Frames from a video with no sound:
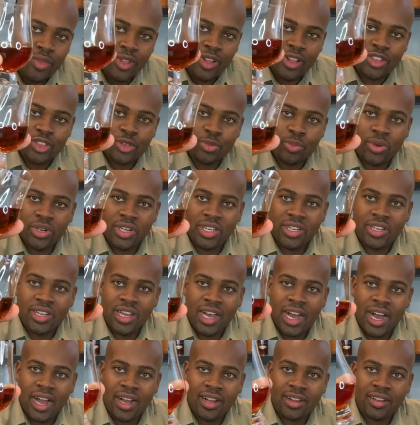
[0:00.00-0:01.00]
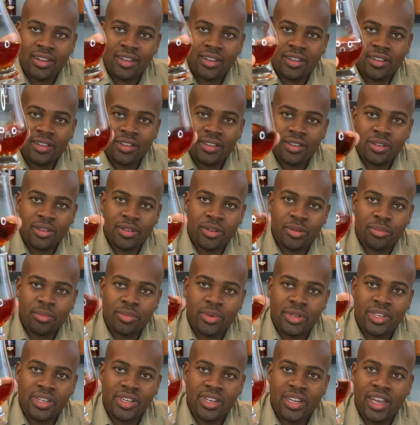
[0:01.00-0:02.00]
It's pretty dark,
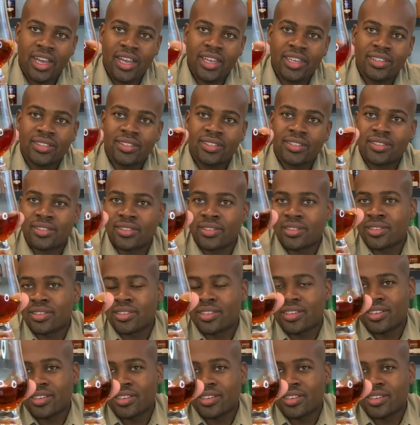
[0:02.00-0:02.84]
pretty nice.